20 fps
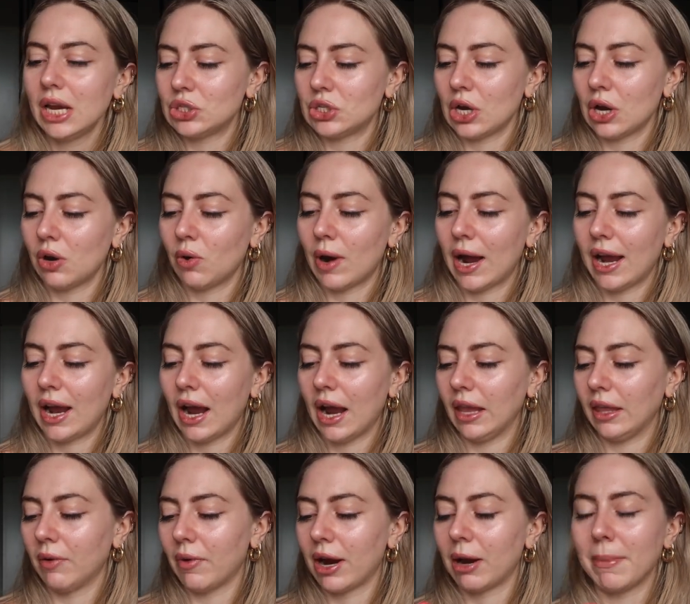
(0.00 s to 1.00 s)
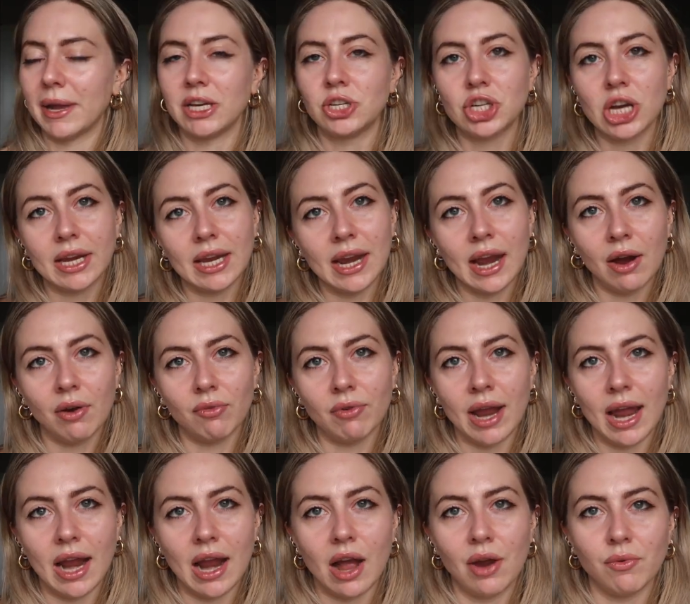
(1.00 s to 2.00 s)
So I highly recommend checking out
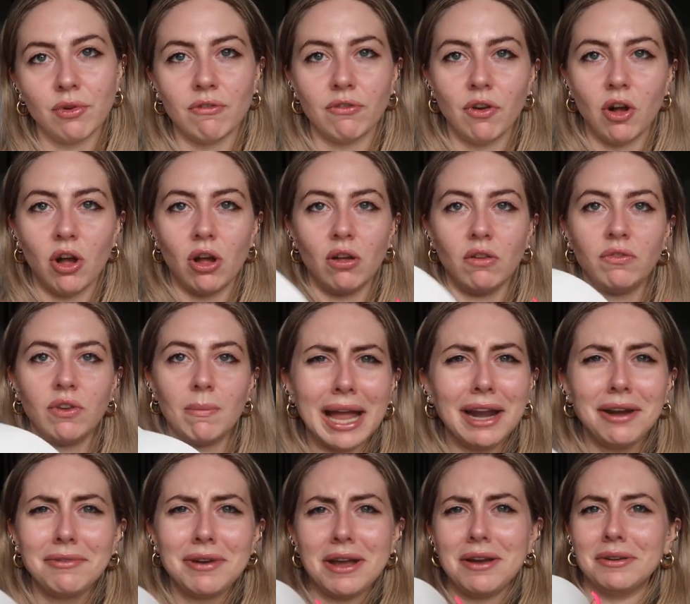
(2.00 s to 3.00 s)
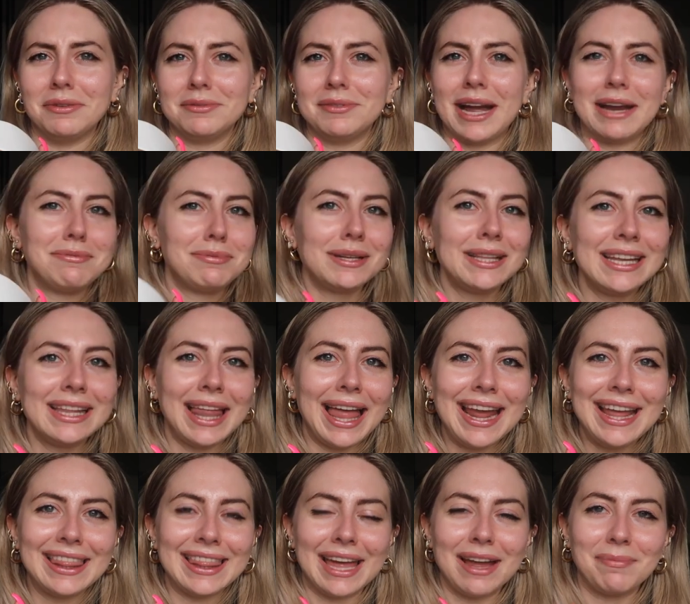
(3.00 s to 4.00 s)
RAYE on Revolve. I don't know, I really
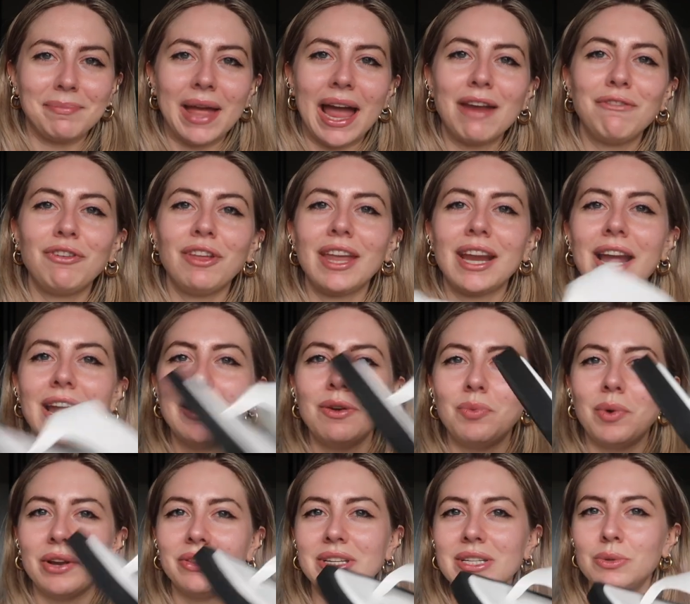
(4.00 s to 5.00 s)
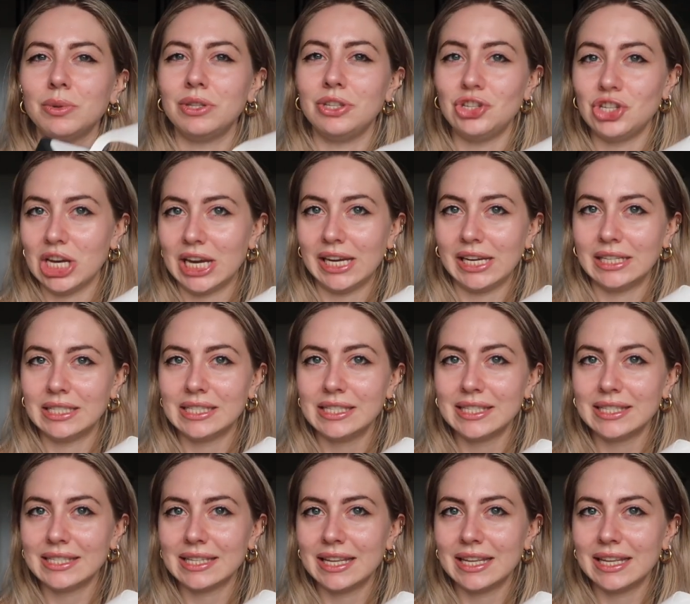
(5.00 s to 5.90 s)
like them. I feel like I can wear these with jeans